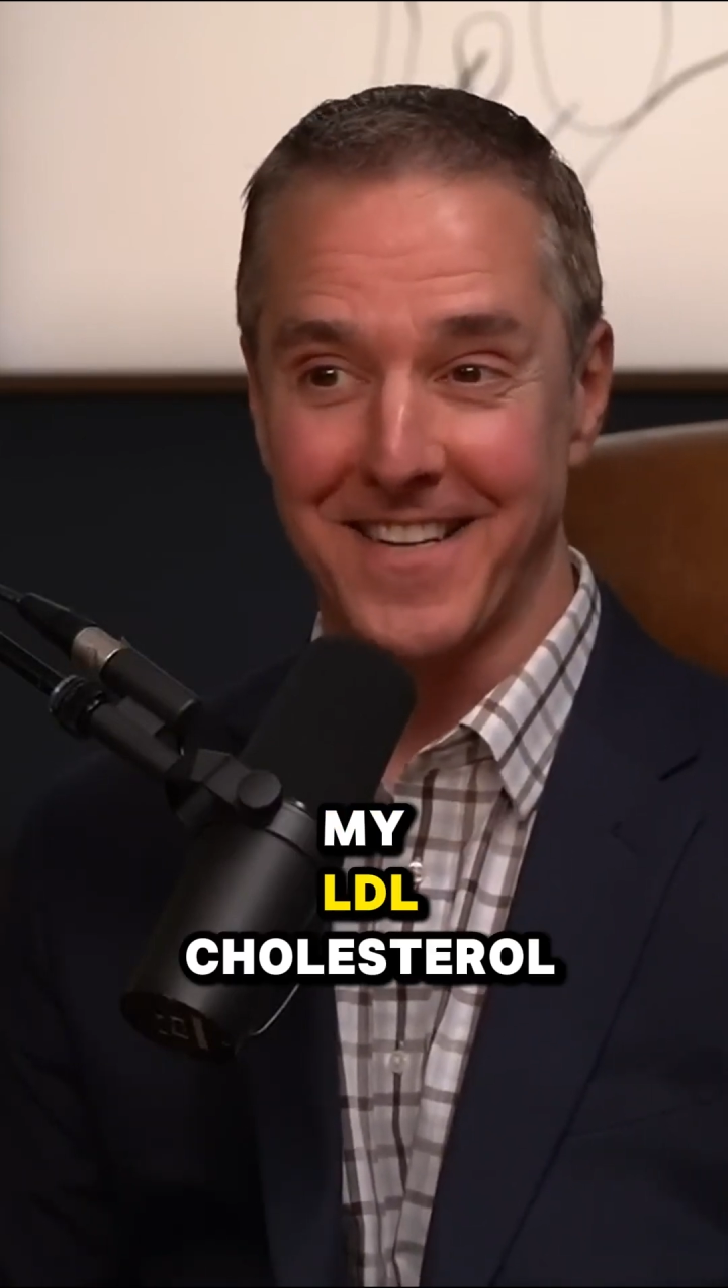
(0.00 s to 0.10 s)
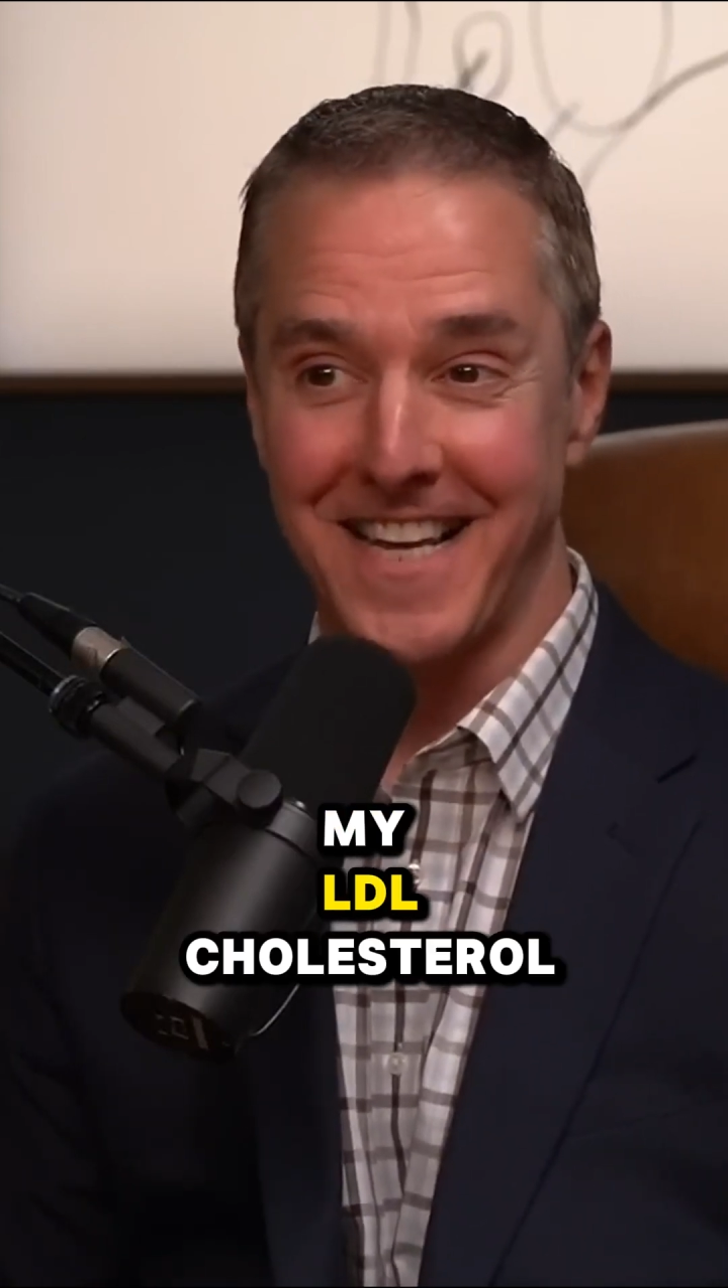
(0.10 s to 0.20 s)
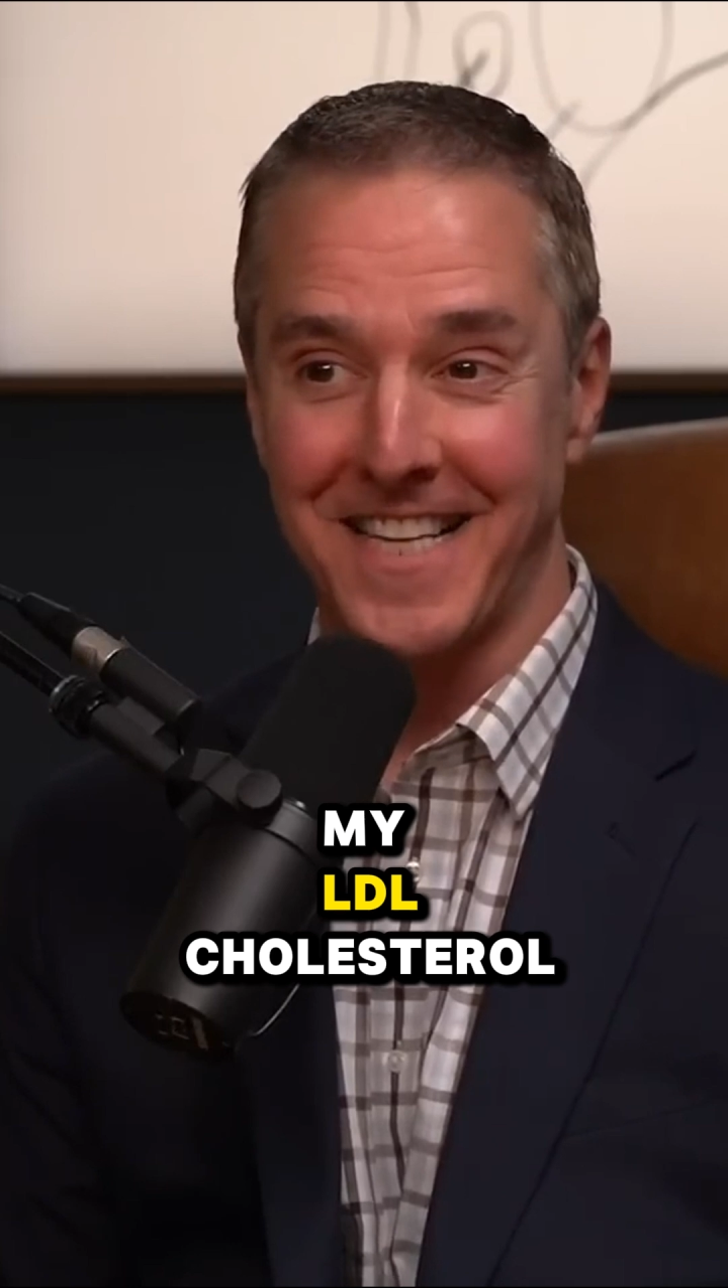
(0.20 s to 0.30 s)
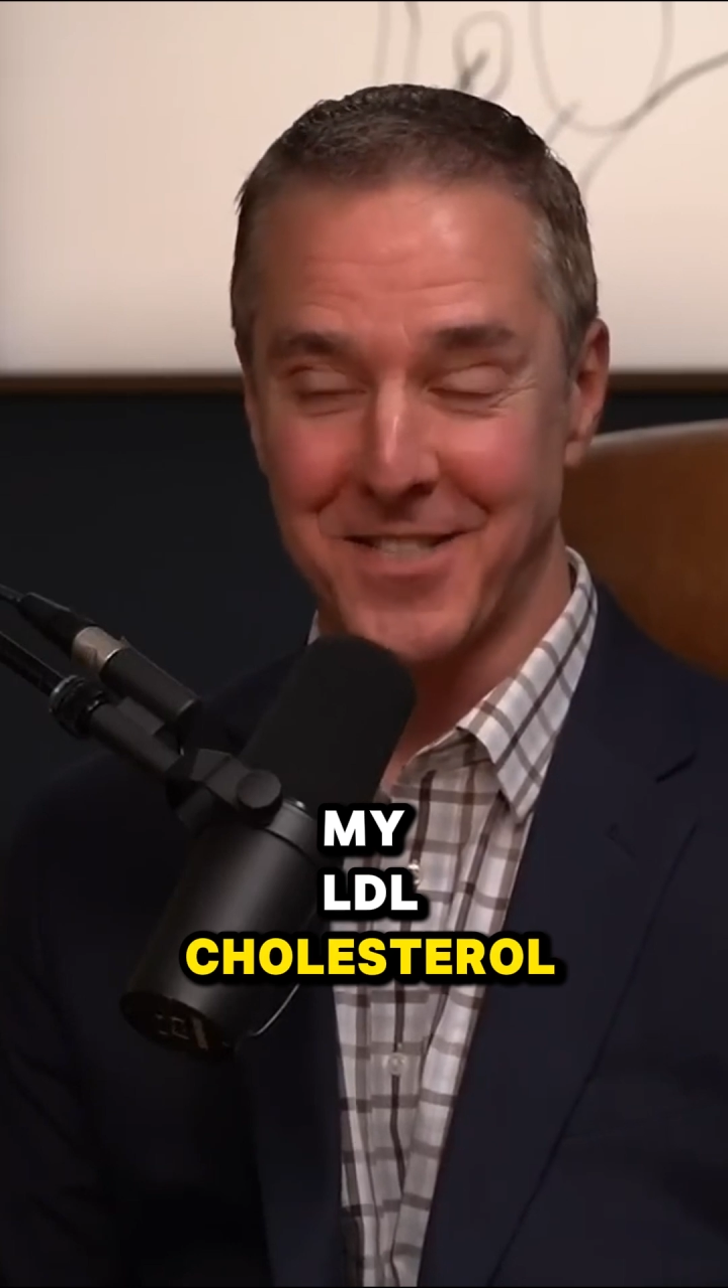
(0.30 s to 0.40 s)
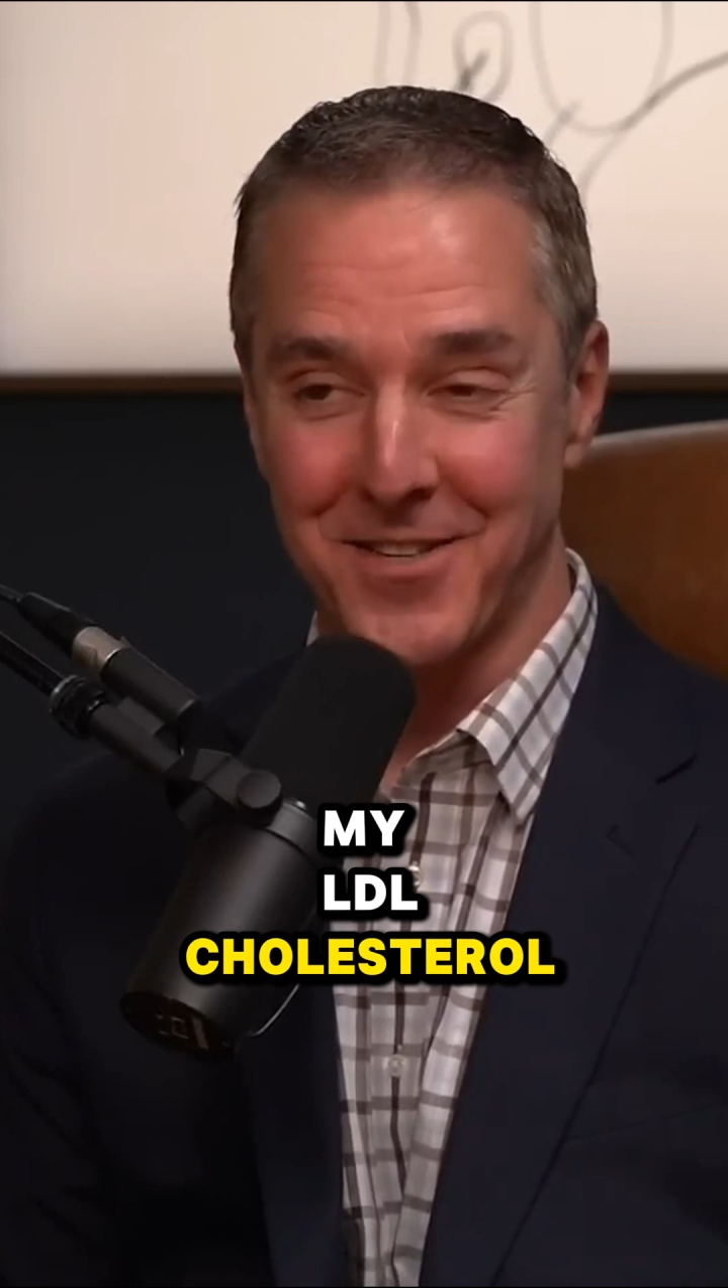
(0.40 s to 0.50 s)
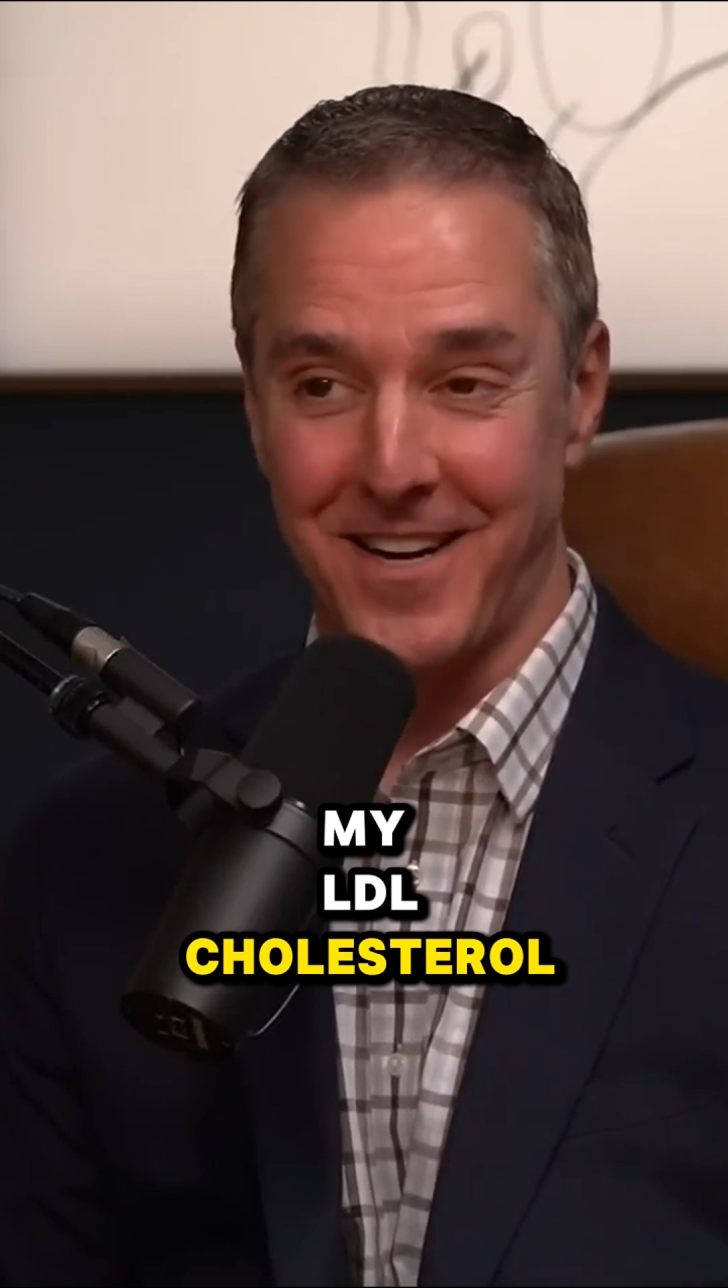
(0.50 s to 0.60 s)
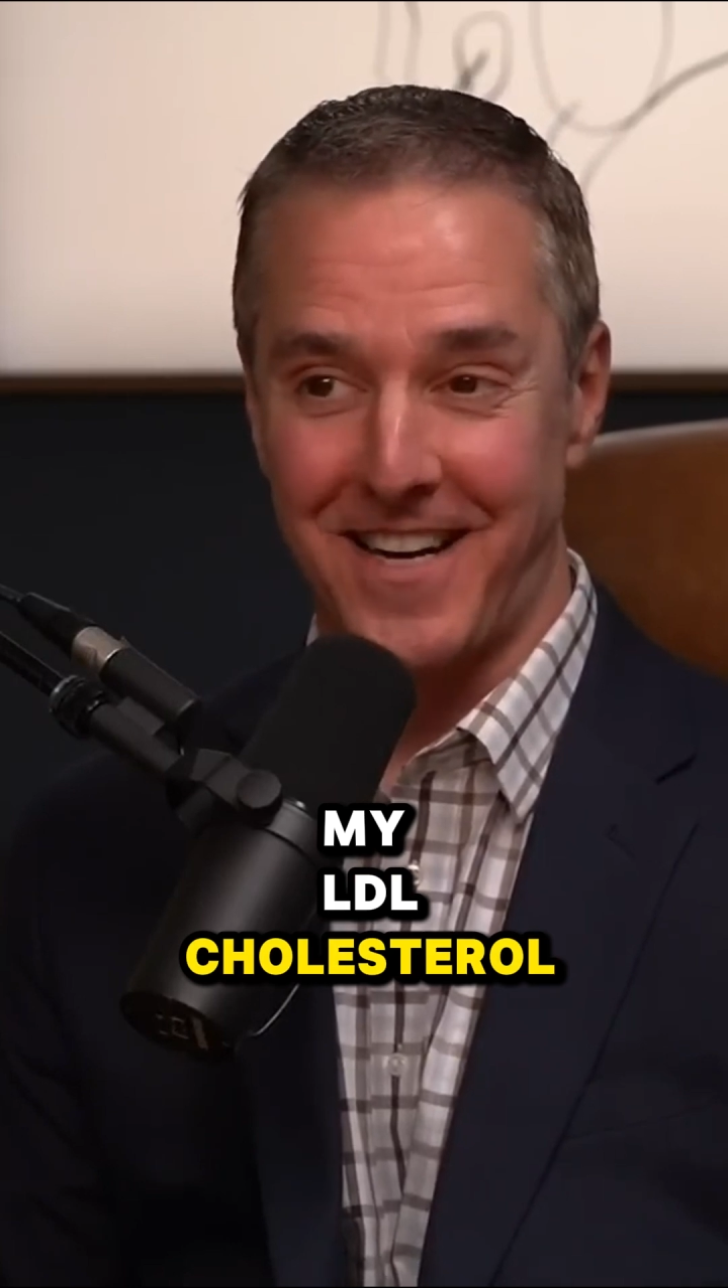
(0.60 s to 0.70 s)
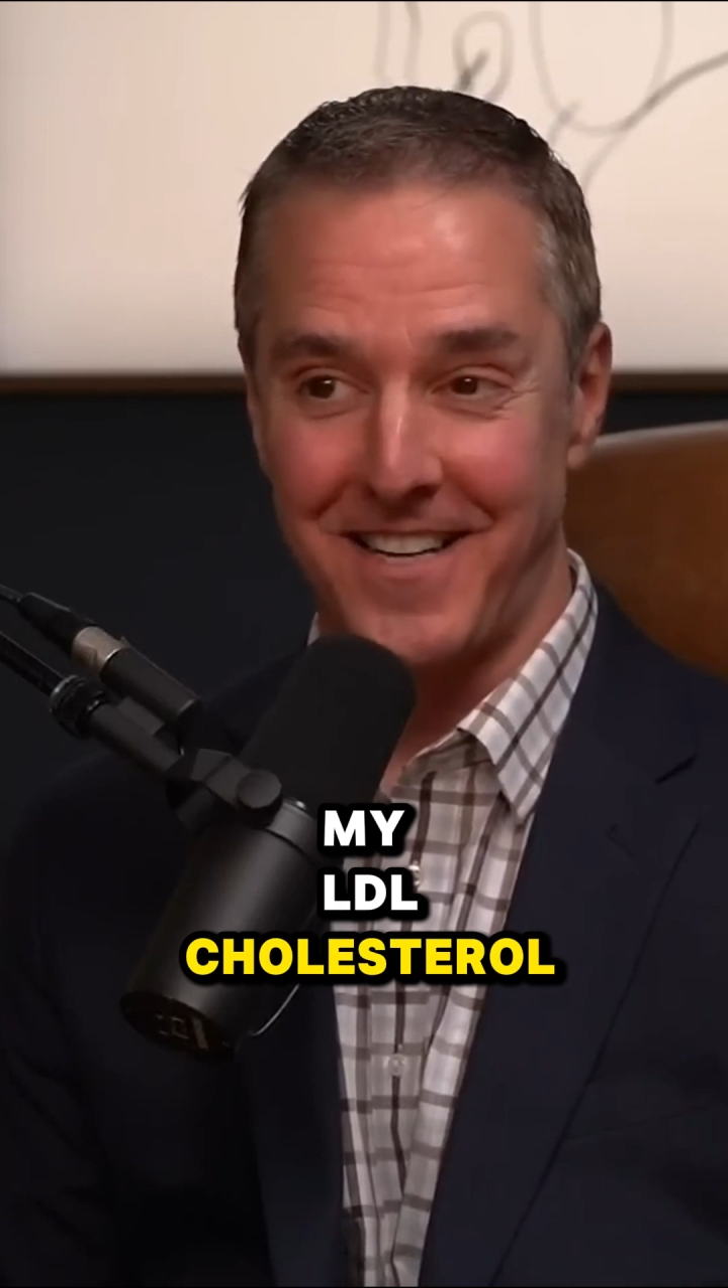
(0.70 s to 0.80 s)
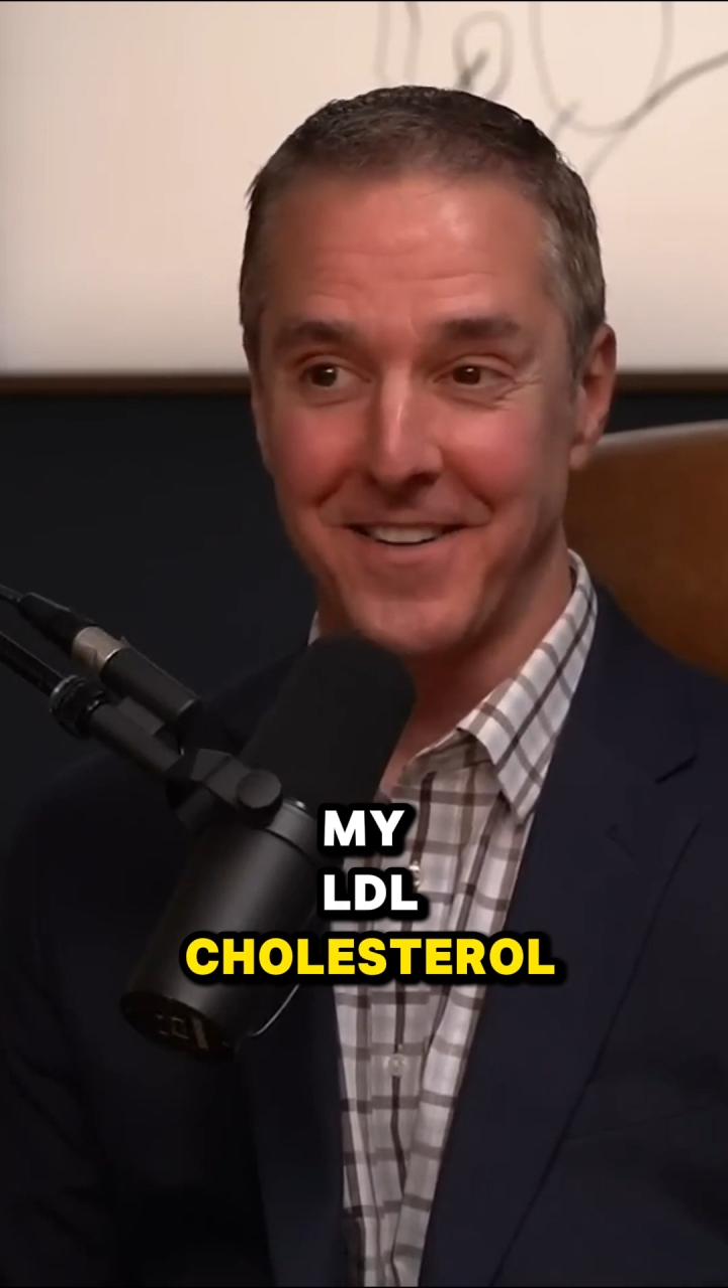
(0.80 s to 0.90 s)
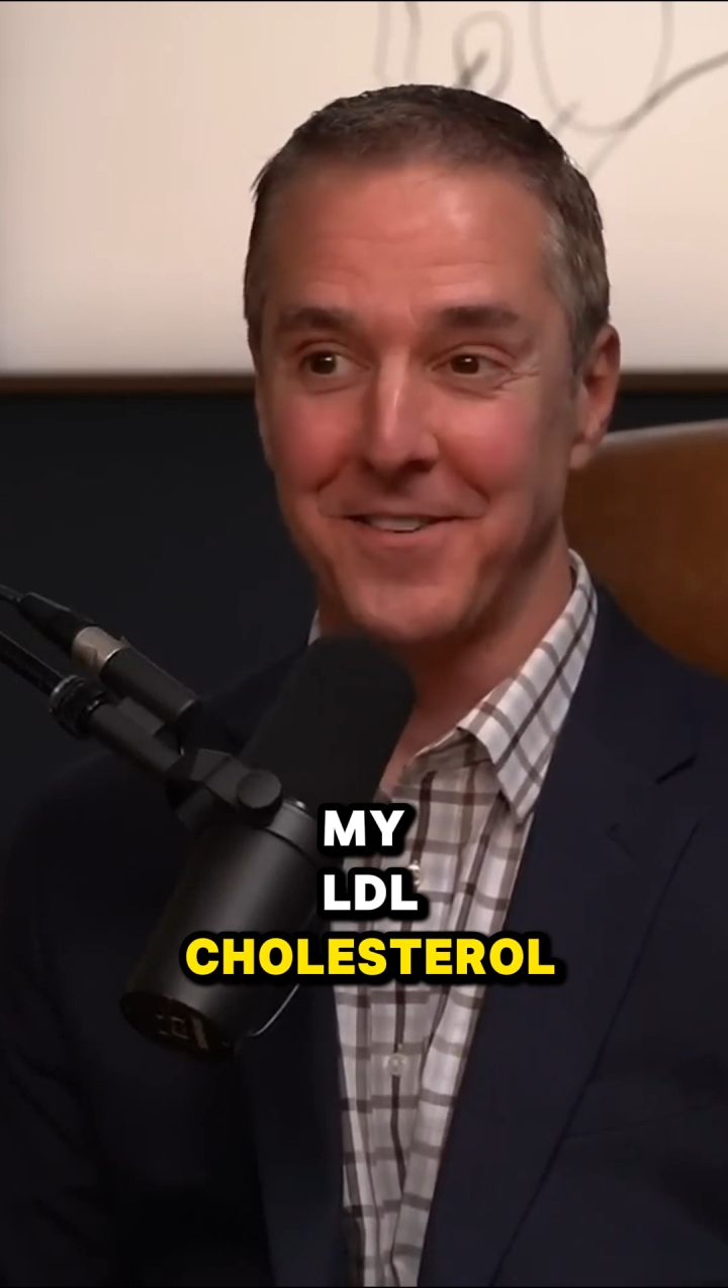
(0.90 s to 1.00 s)

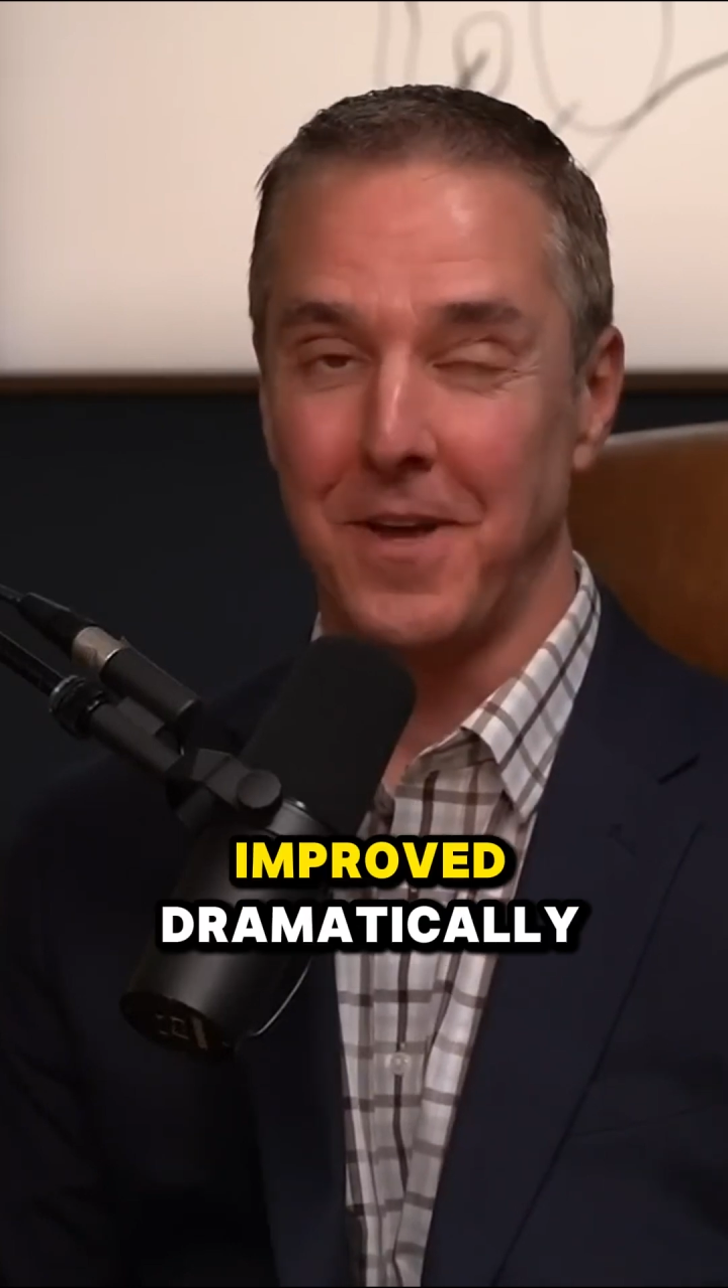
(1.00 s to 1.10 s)
cholesterol